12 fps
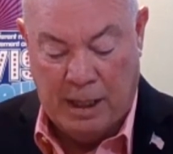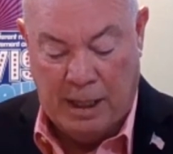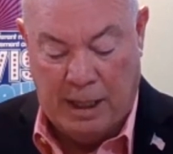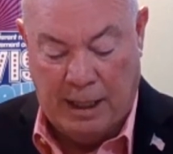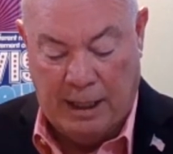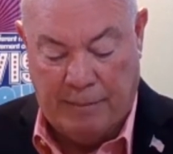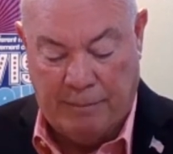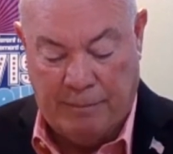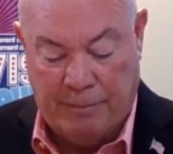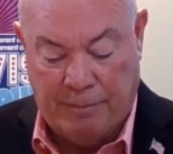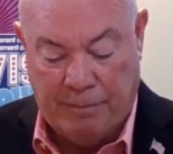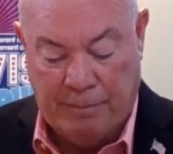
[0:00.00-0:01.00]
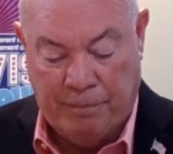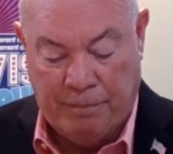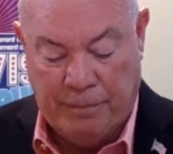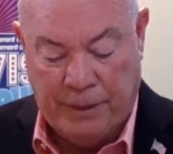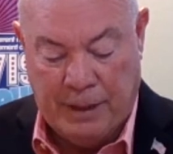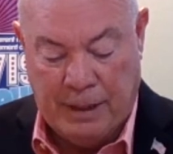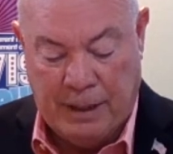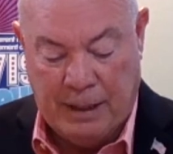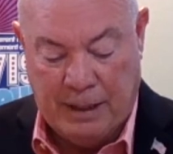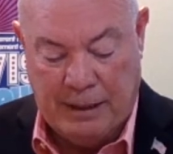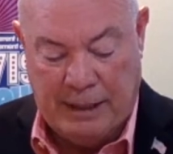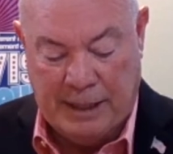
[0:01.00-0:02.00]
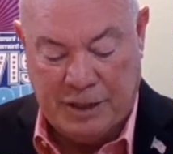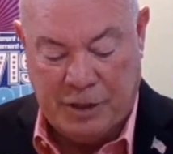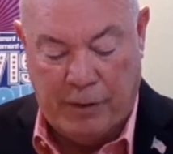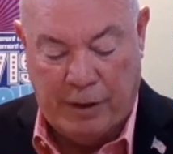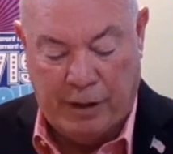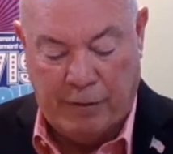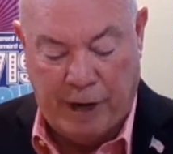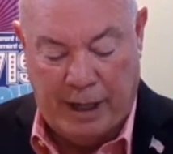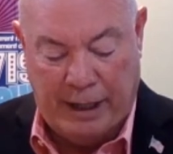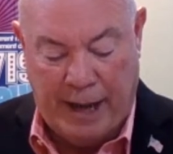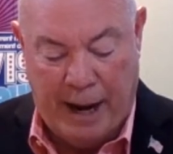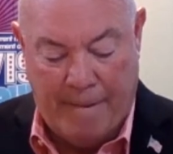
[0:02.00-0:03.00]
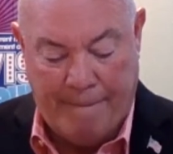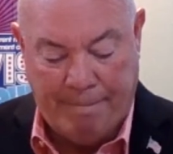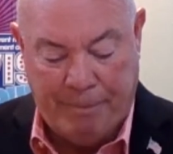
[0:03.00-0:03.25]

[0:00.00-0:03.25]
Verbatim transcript: Um, that's going on right now.